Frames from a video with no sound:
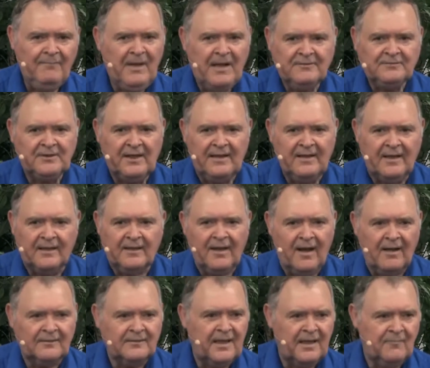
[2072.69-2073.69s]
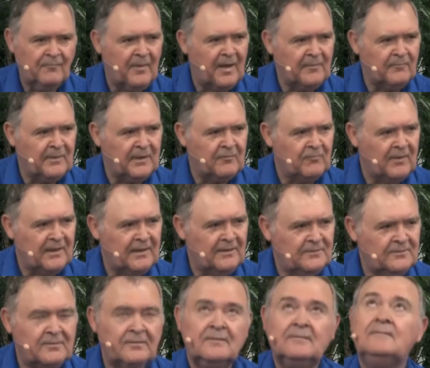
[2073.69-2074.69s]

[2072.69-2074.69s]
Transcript: not saying that God can't make me rich.